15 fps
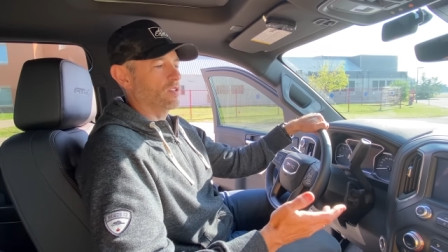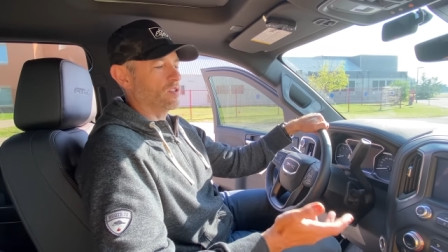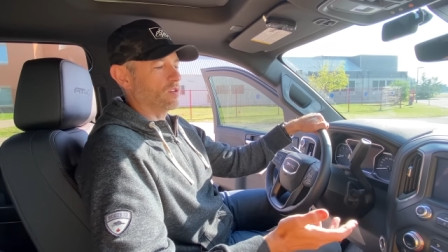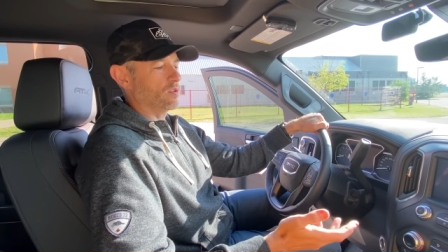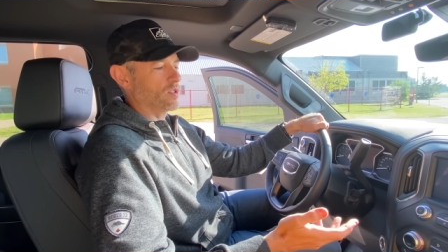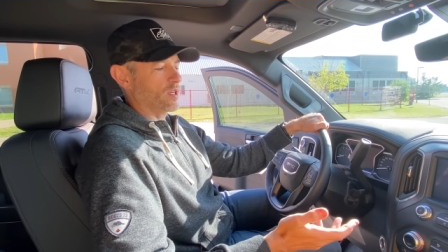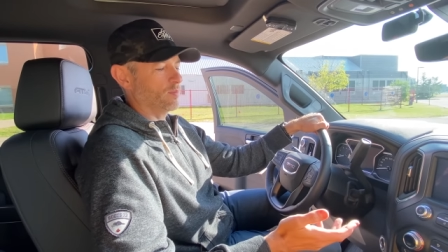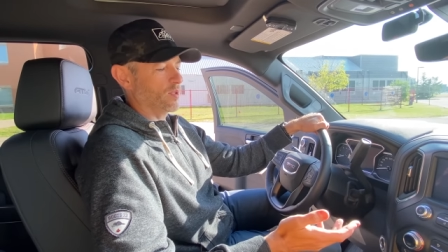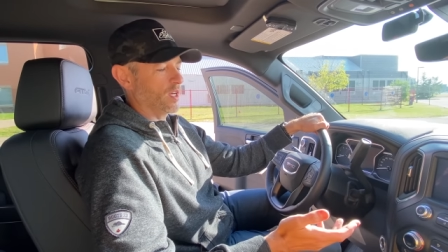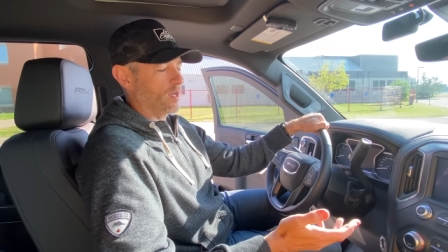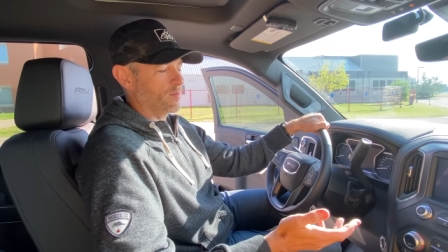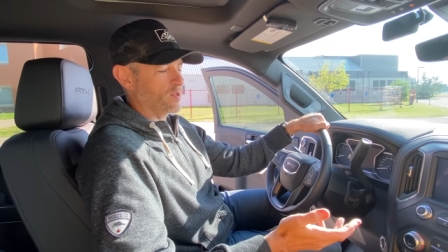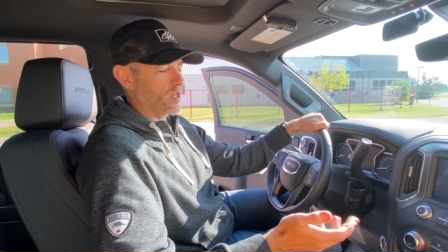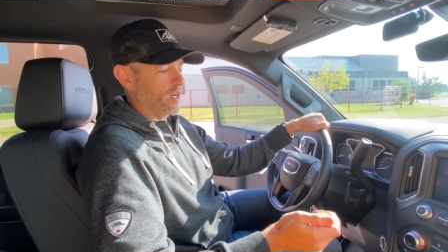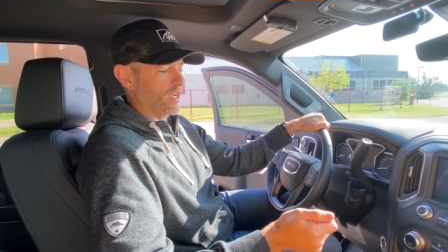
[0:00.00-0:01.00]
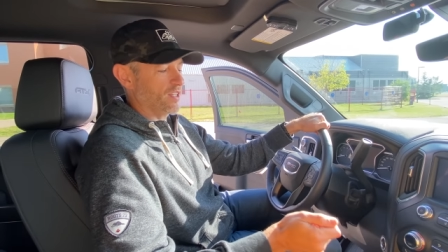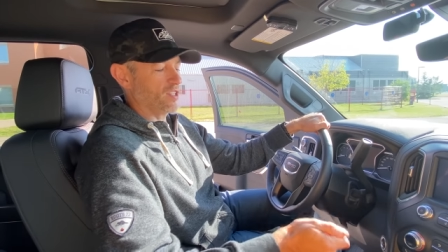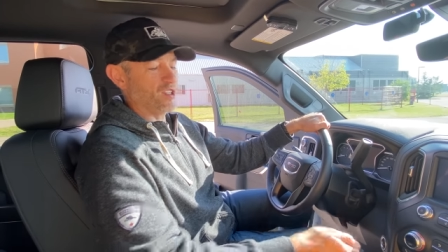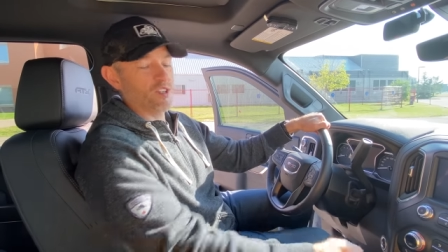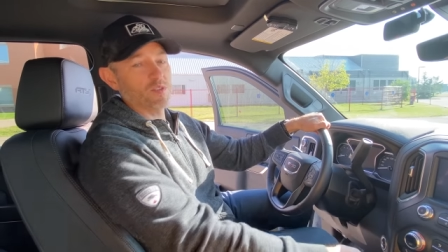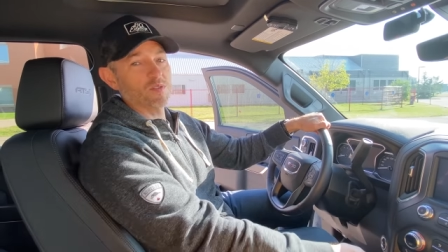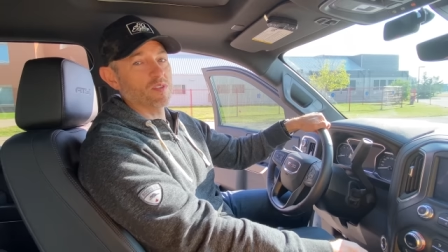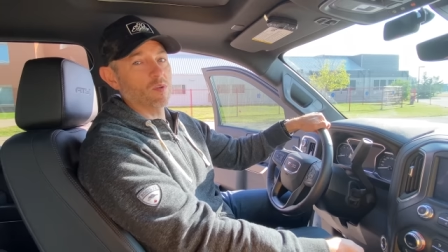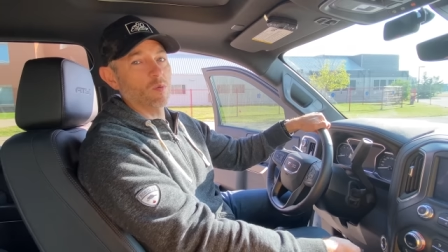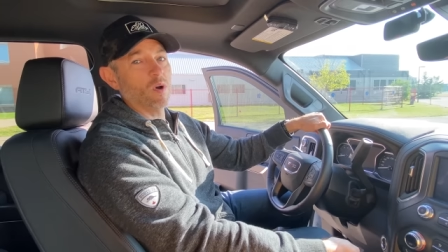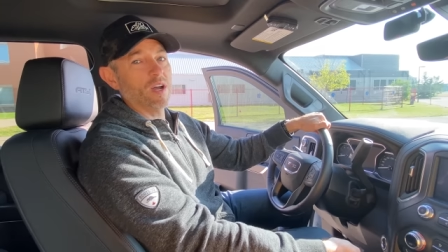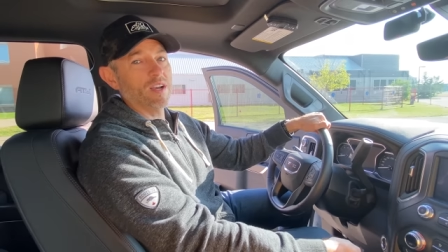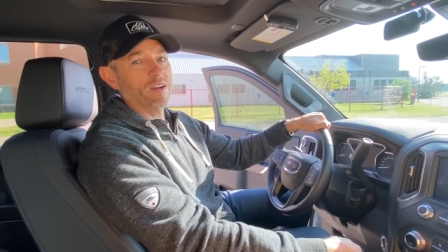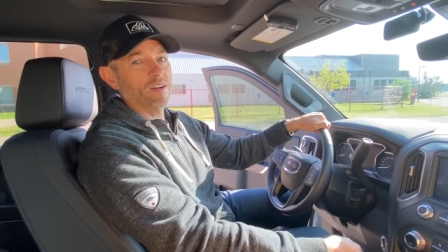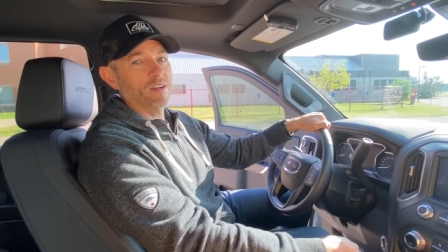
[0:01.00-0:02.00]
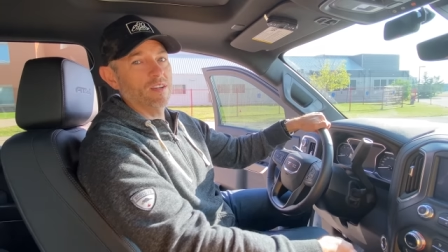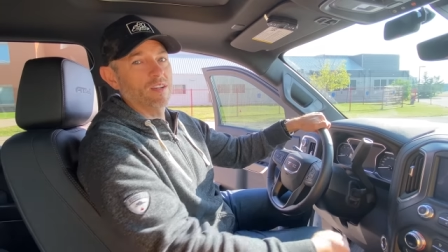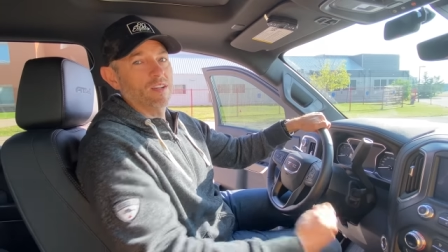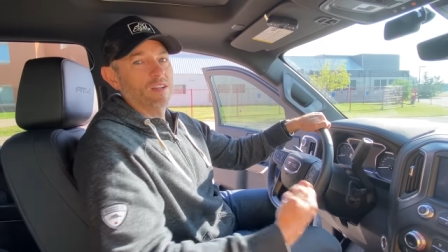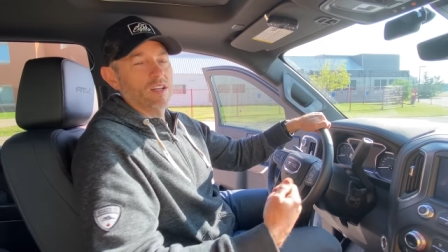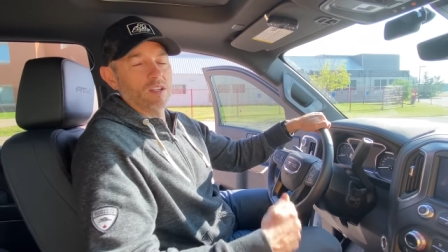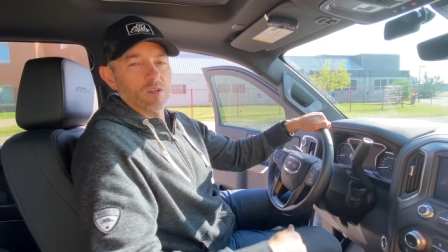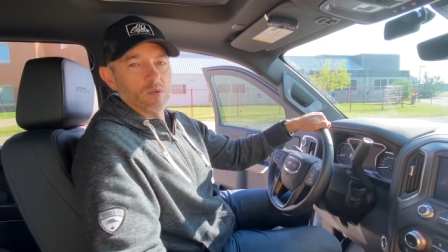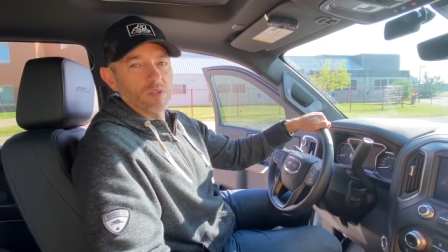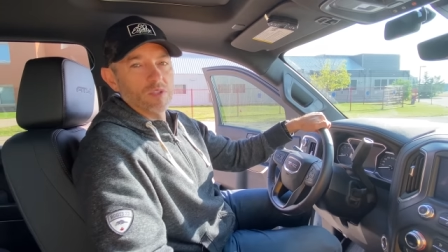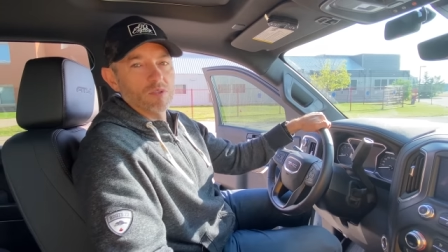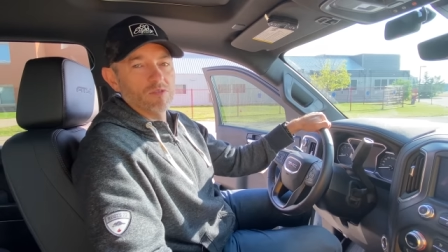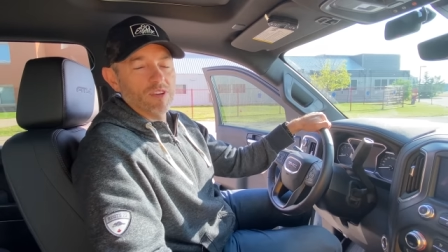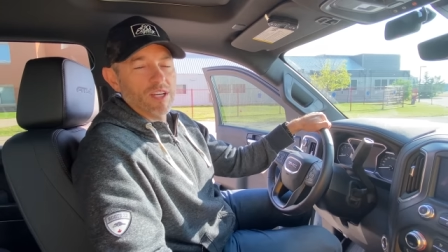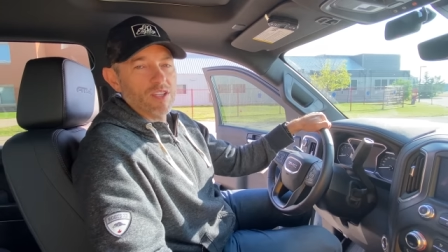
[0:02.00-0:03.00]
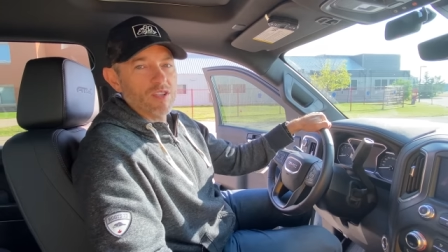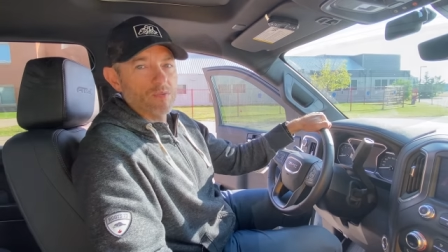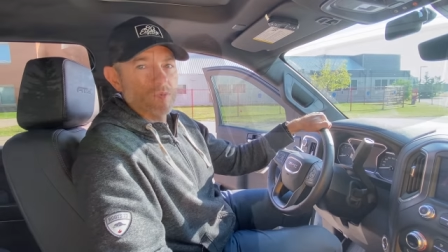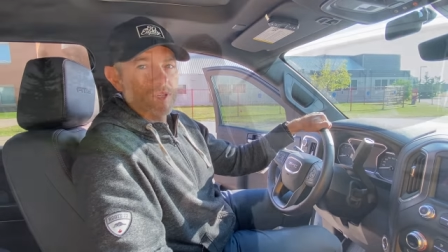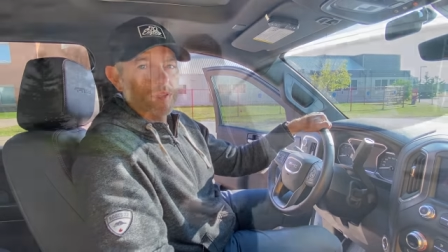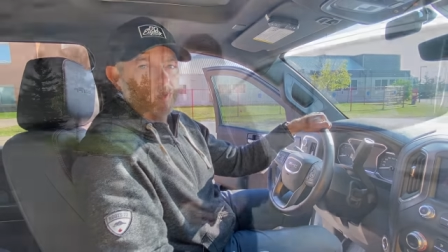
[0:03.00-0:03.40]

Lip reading: So sometimes I just use the wire and go the old fashioned way.